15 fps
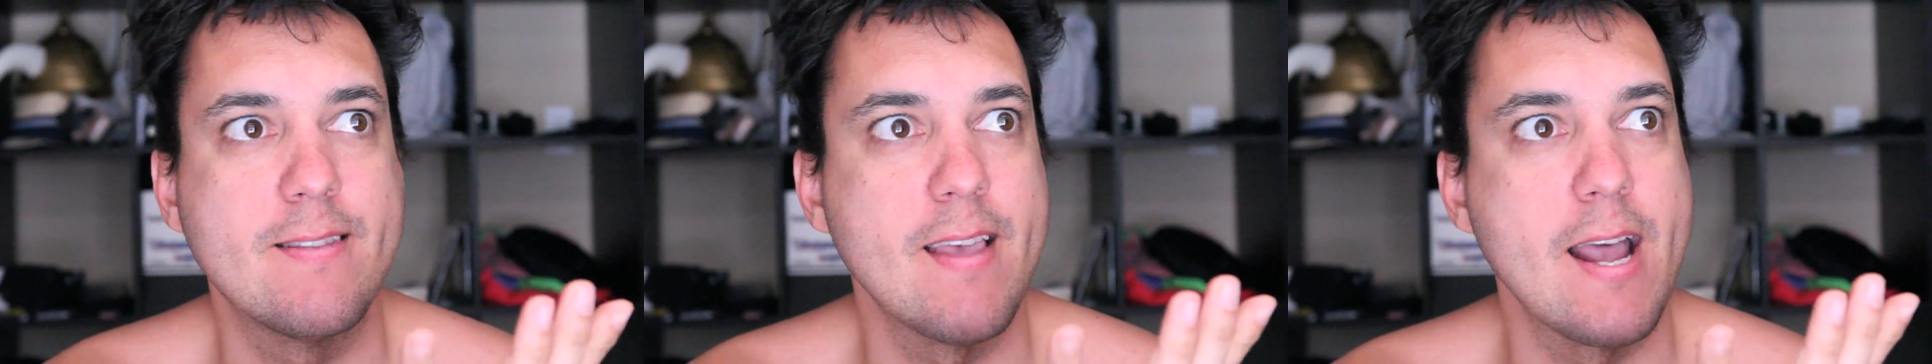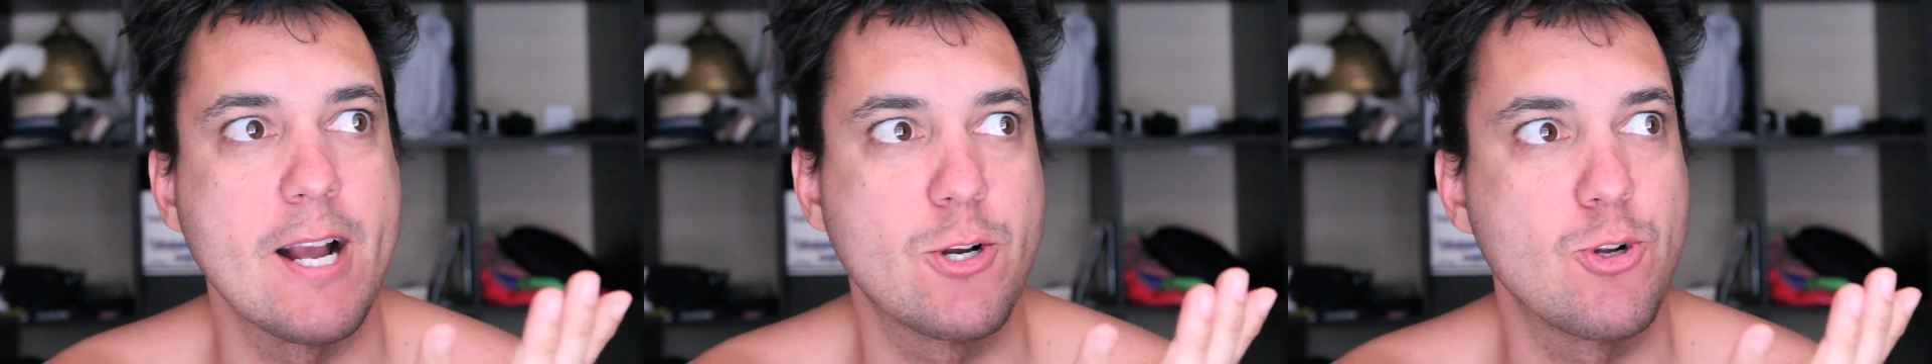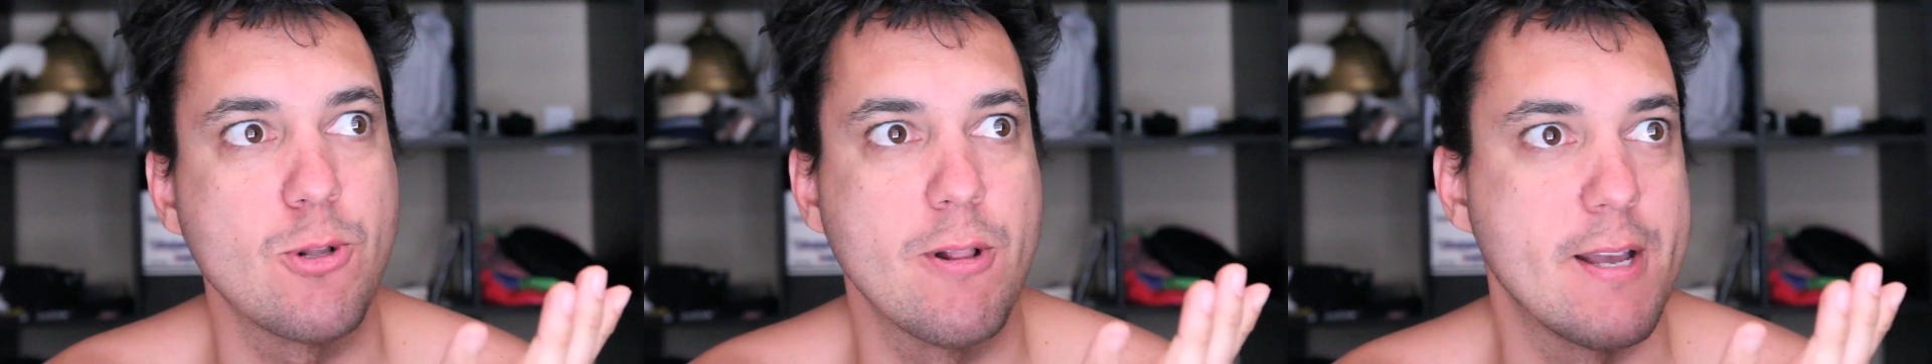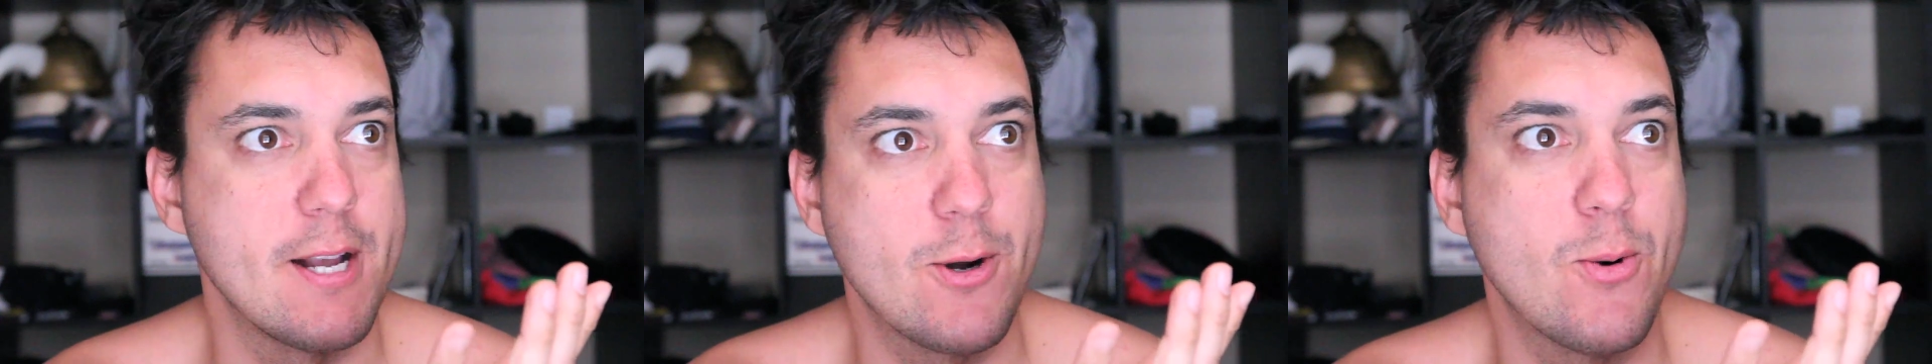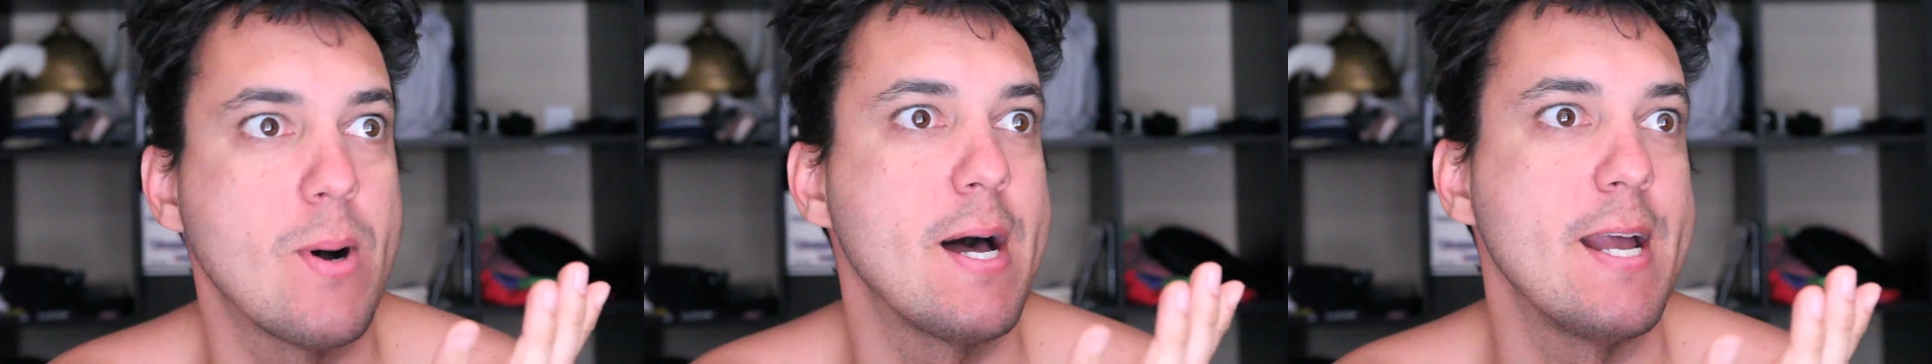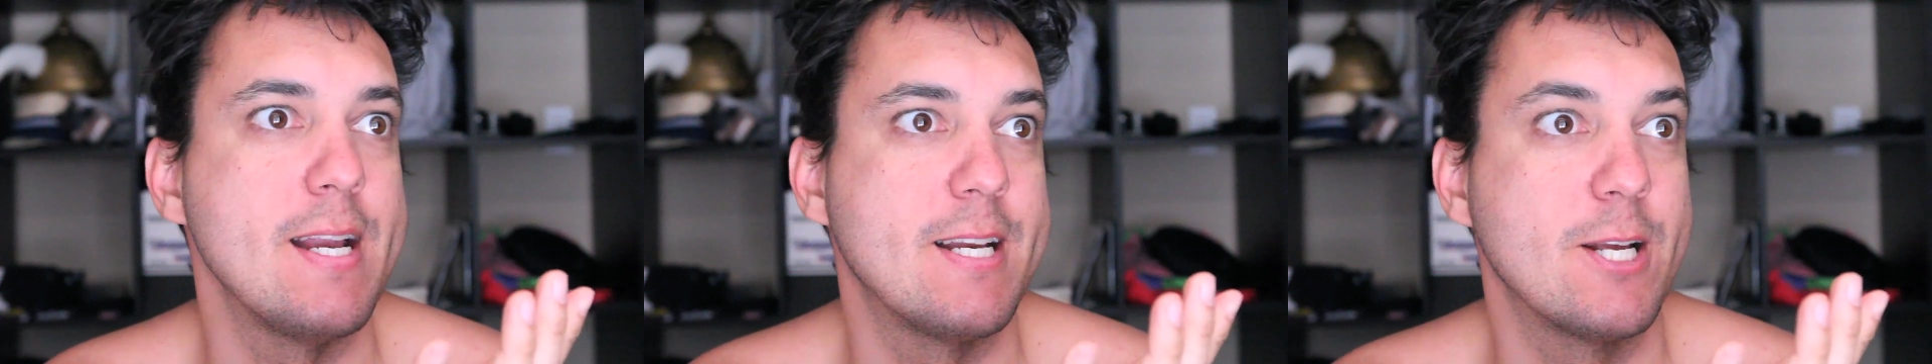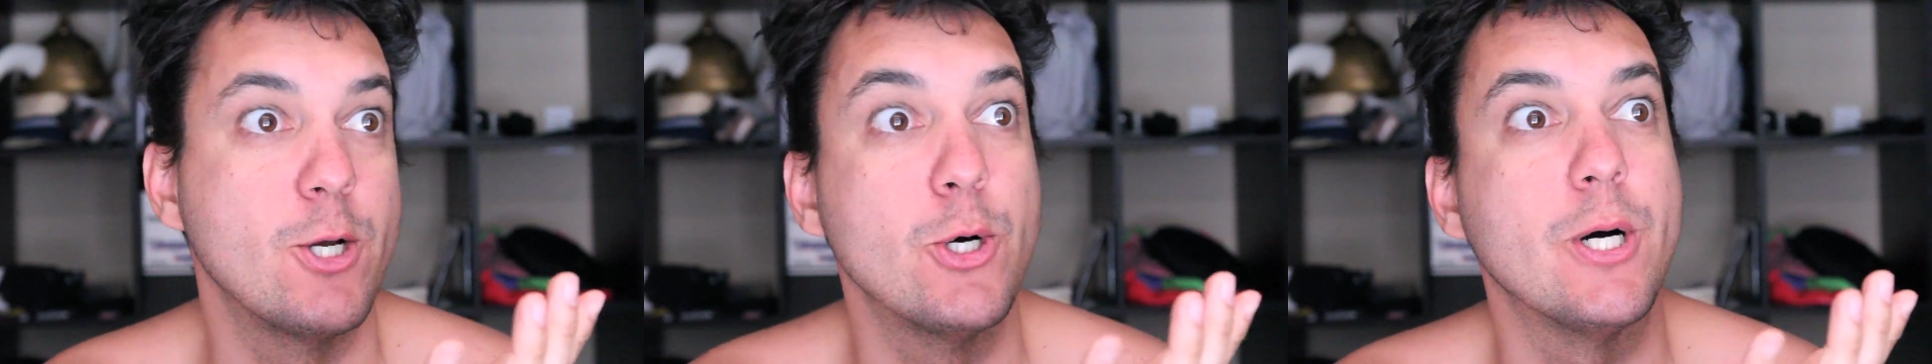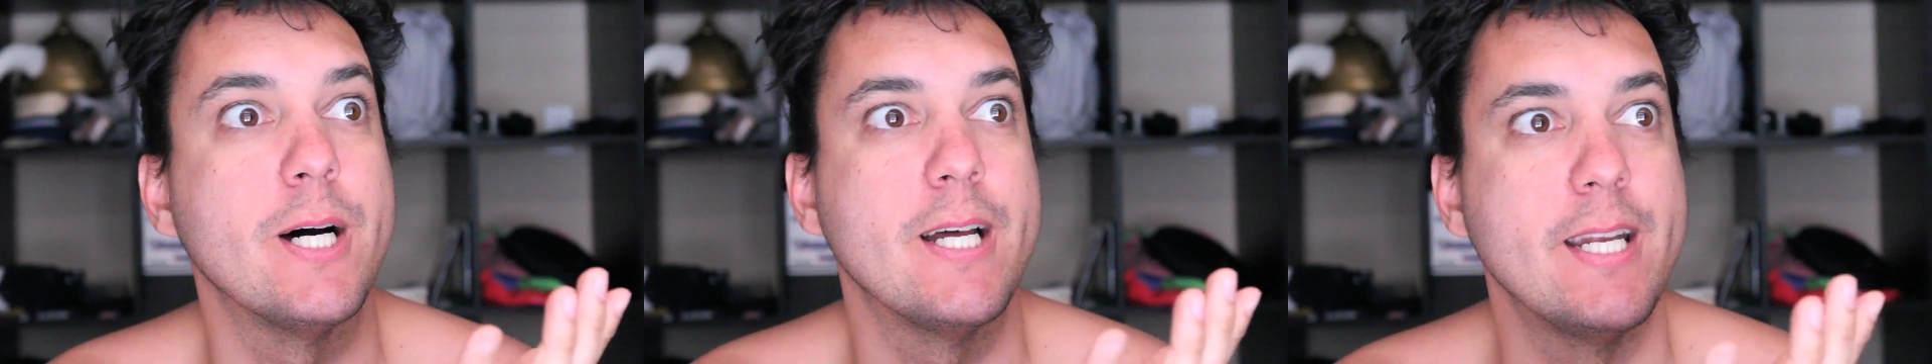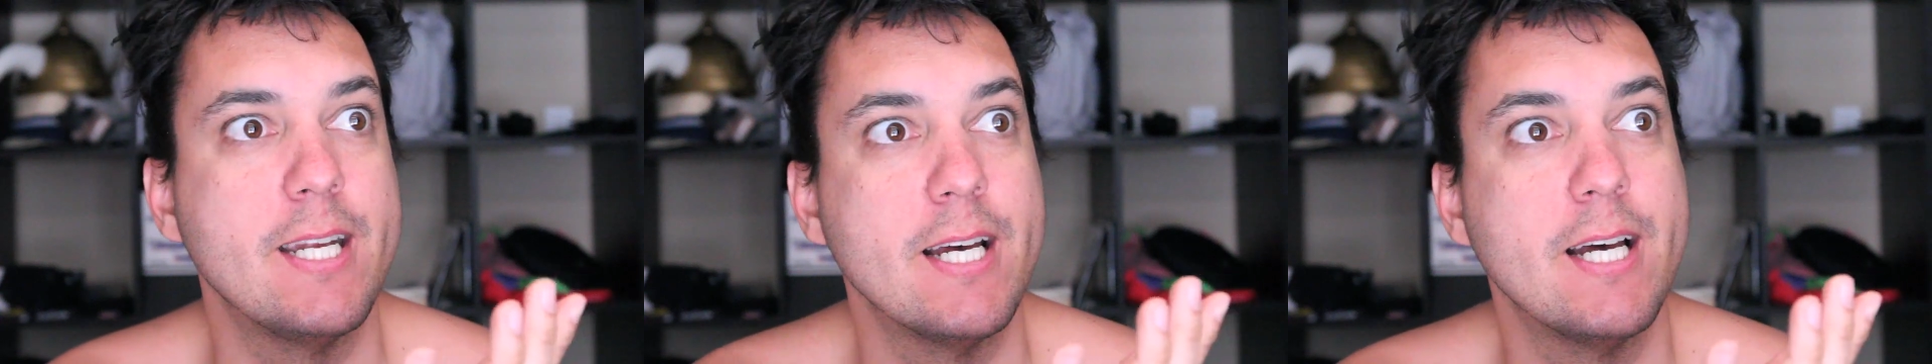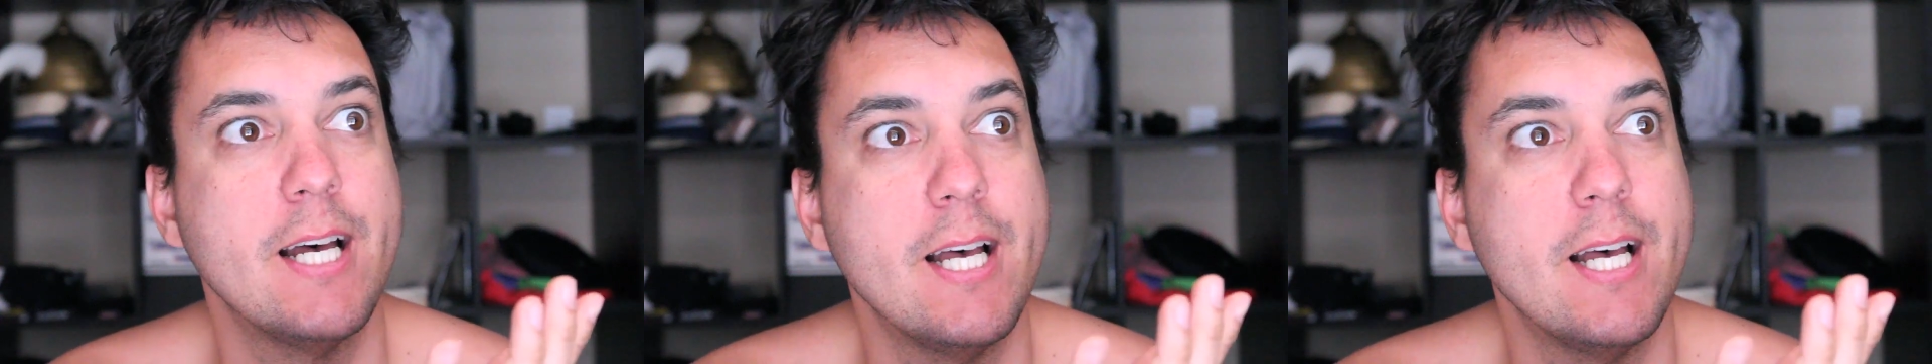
actually quite good.